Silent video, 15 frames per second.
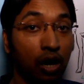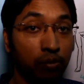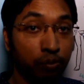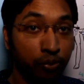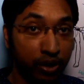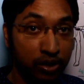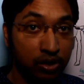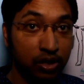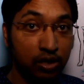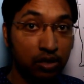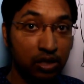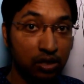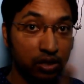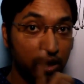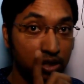are
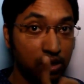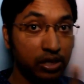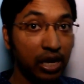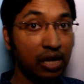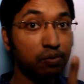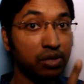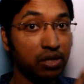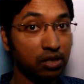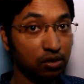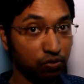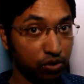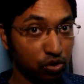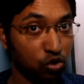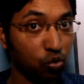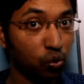present in the same
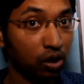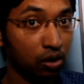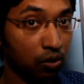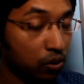individual.